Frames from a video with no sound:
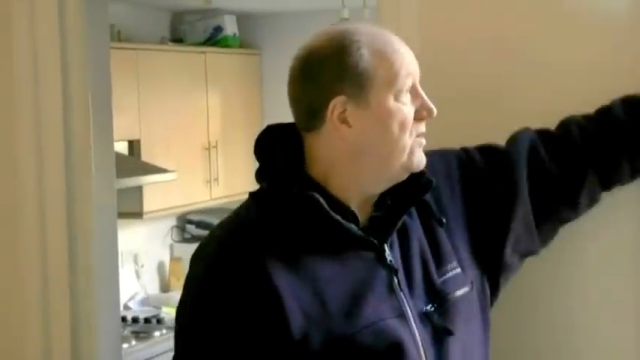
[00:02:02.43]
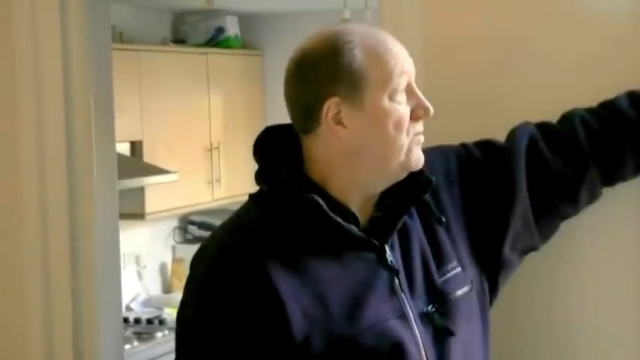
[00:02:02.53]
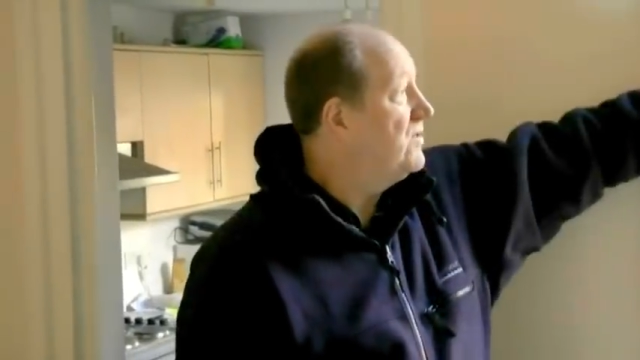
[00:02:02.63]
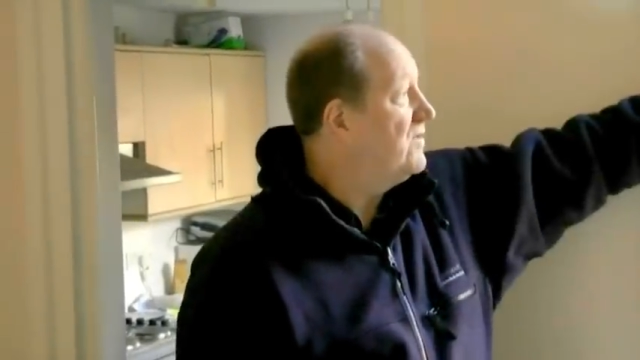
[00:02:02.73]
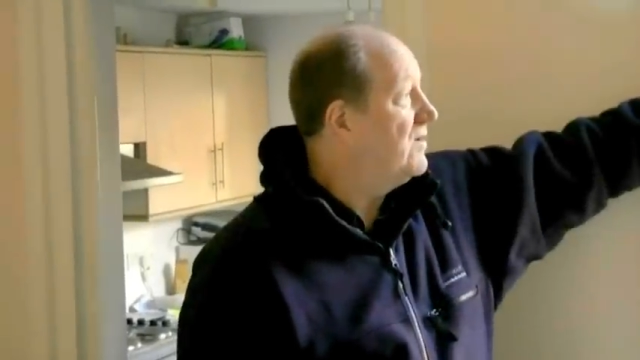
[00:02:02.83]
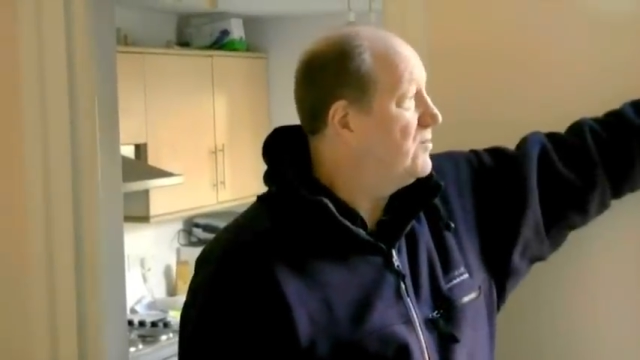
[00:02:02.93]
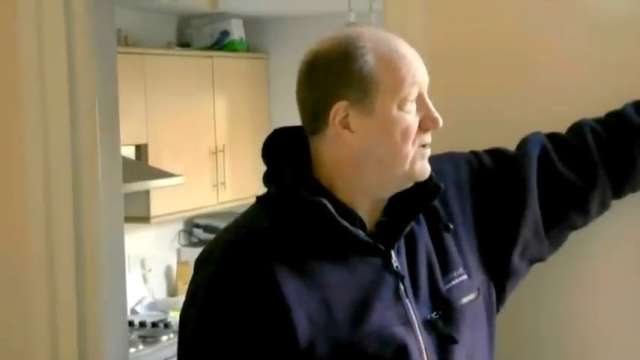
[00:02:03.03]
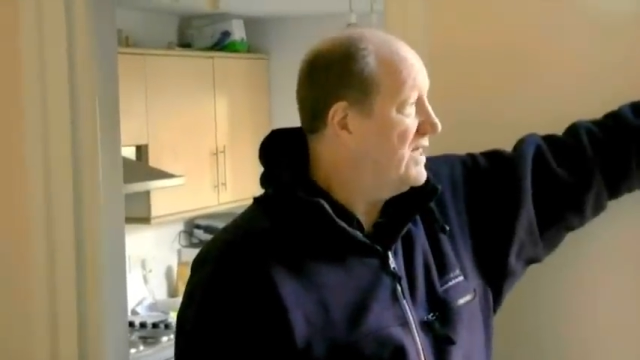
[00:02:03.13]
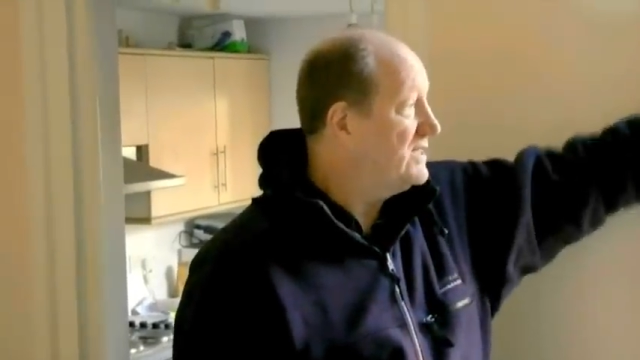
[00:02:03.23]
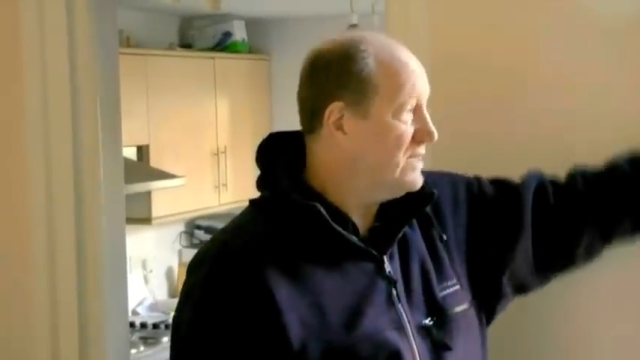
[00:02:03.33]
with double
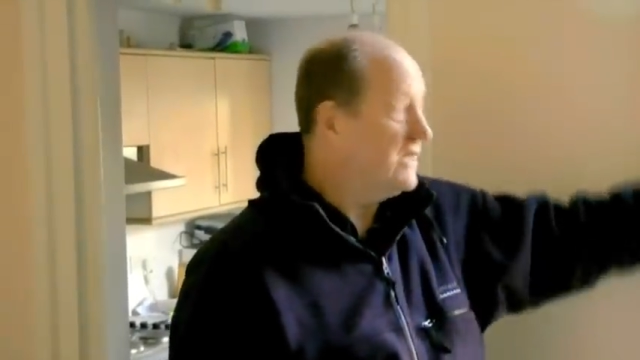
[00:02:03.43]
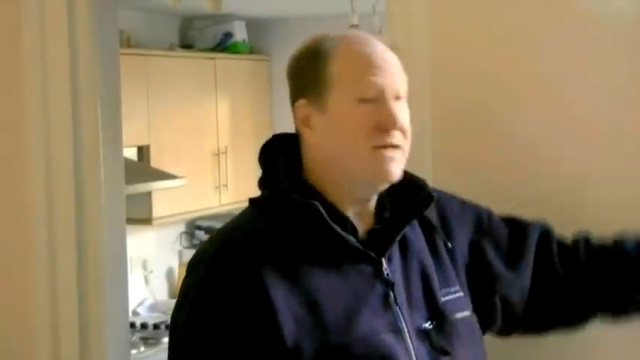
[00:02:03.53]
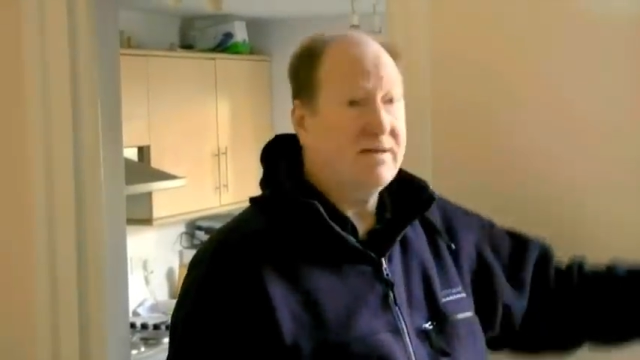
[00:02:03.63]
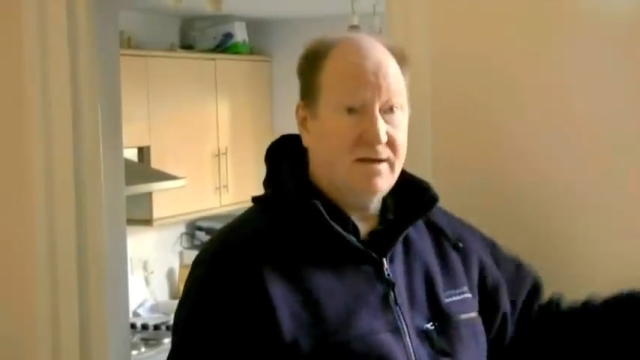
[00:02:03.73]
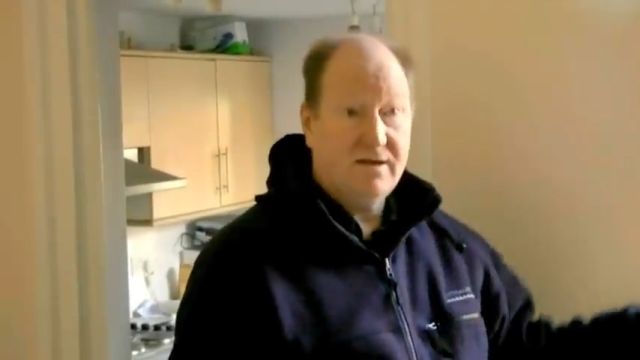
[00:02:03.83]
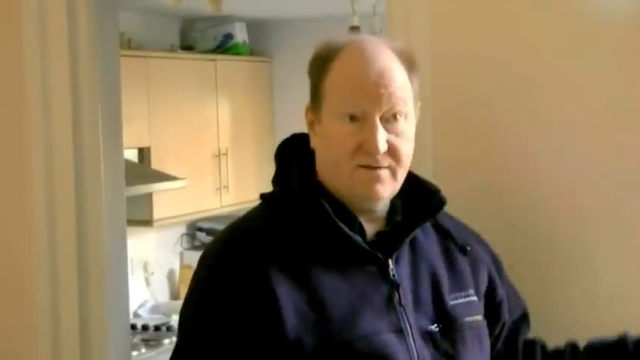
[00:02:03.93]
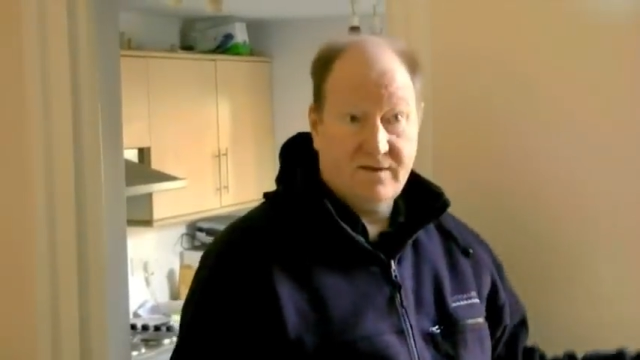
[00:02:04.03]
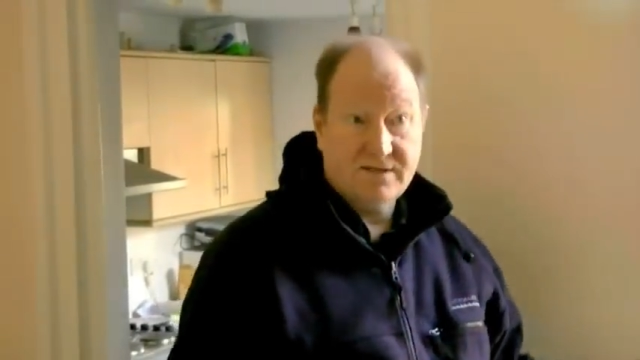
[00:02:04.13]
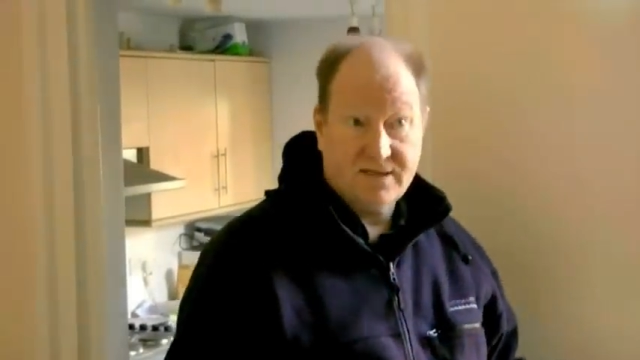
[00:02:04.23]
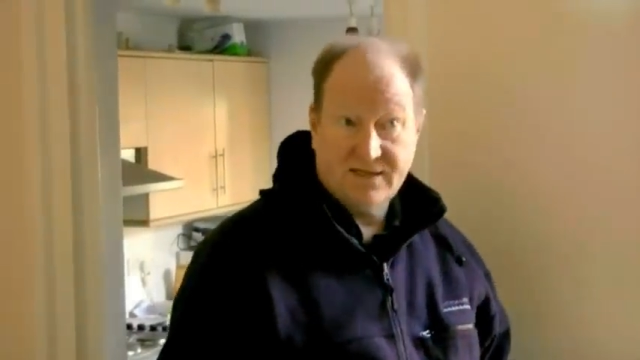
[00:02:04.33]
glazing,
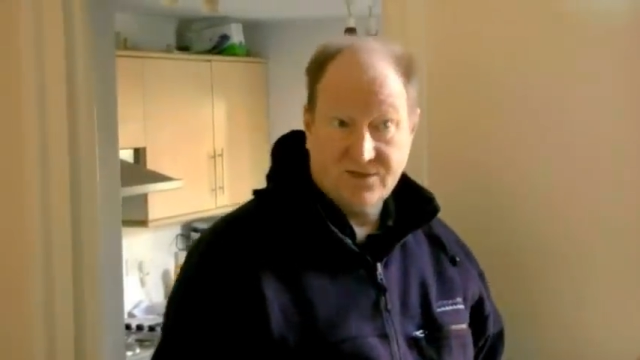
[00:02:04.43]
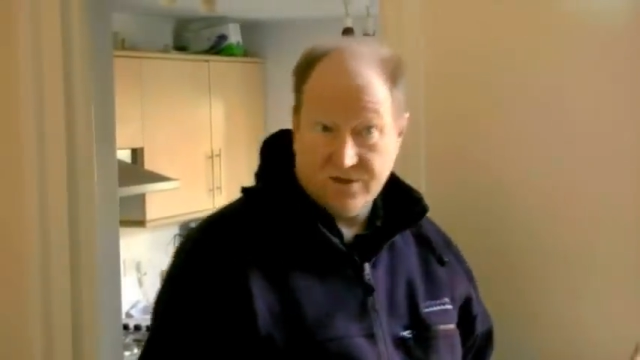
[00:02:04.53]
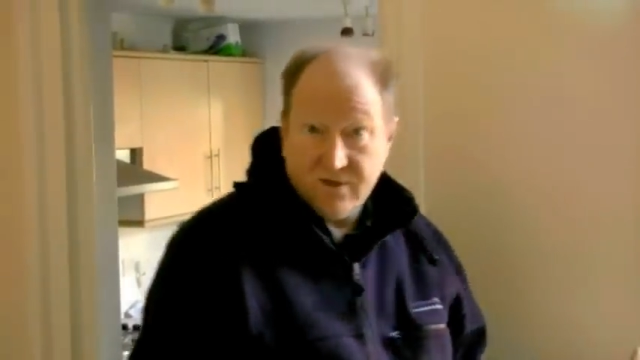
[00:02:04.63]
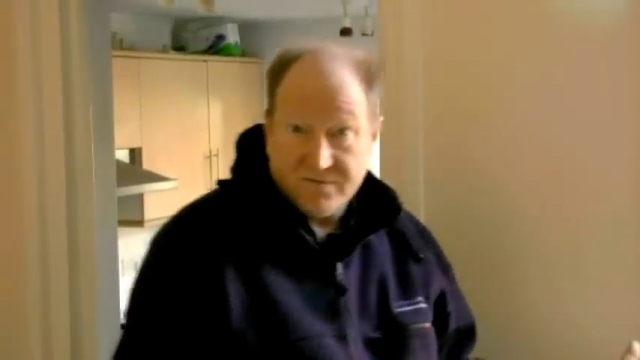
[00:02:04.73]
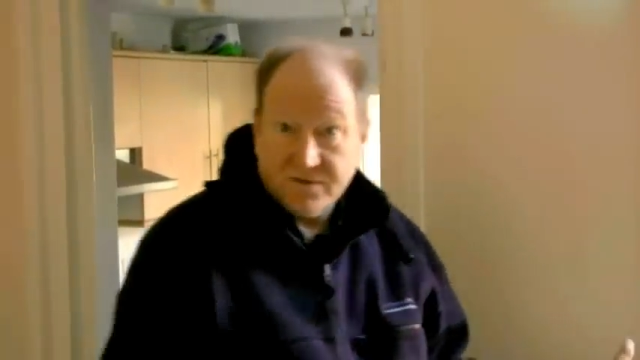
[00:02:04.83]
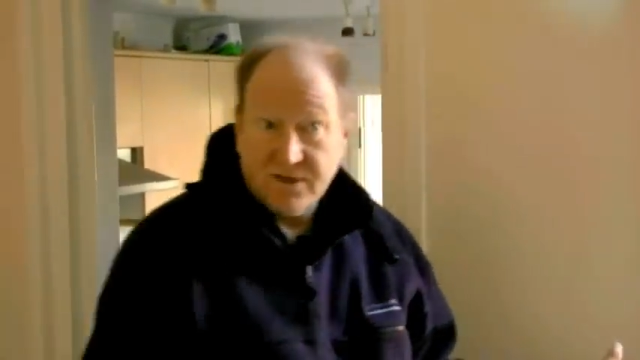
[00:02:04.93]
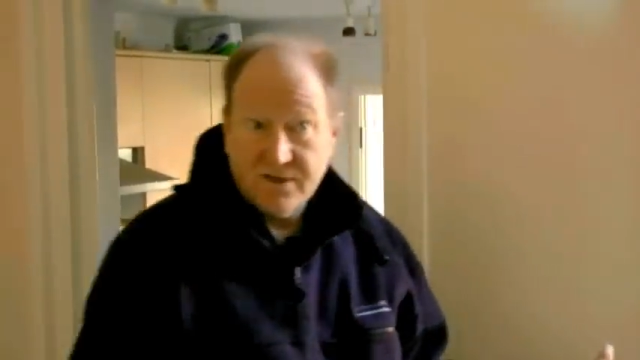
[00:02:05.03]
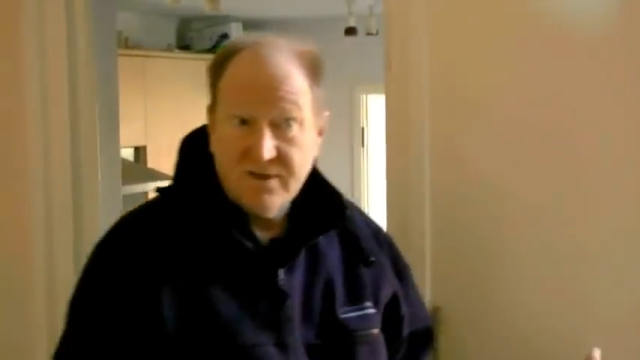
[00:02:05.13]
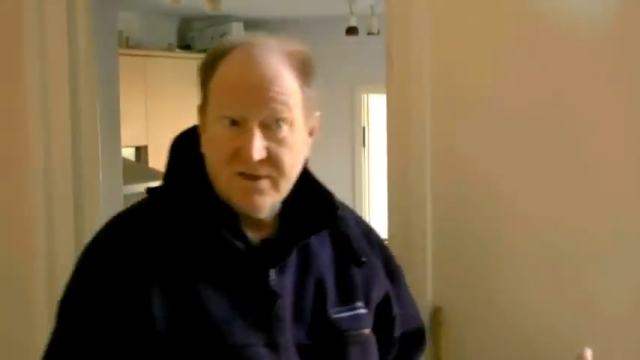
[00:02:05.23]
it's less drafty.